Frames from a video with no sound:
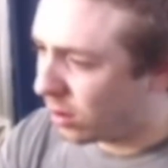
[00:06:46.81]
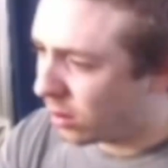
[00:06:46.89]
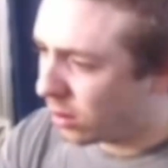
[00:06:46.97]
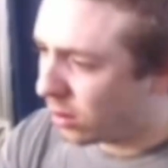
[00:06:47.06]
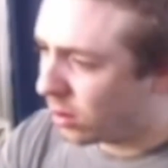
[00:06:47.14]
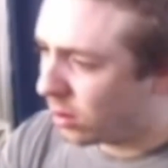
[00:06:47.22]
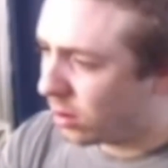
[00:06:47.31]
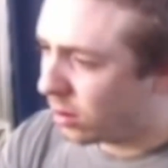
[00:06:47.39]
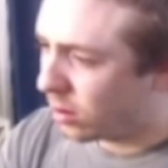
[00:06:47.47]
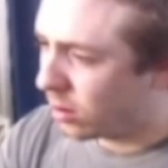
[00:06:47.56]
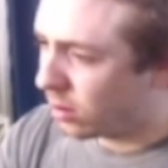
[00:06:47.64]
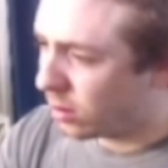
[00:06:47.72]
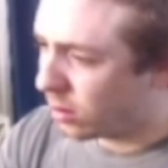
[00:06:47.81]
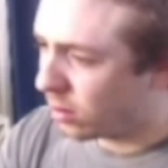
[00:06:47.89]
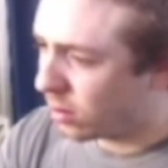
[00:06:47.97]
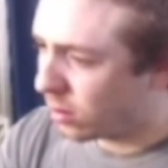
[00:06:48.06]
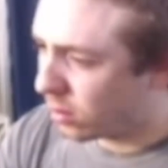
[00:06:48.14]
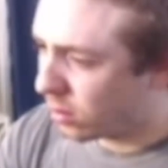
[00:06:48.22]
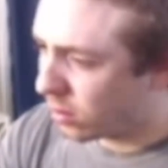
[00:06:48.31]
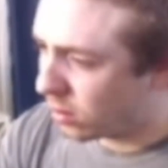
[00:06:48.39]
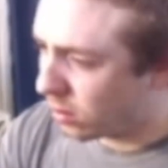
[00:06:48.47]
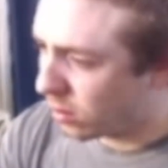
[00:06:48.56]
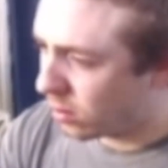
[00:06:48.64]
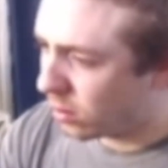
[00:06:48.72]

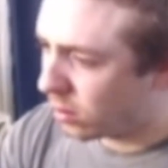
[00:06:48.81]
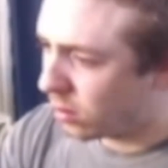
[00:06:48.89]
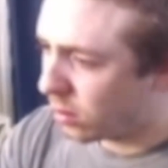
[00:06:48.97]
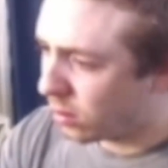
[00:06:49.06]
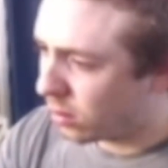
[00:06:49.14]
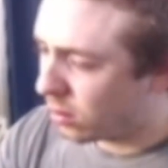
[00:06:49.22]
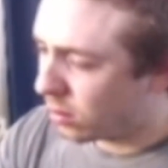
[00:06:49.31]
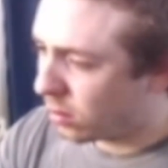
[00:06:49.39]
Nobody speaks.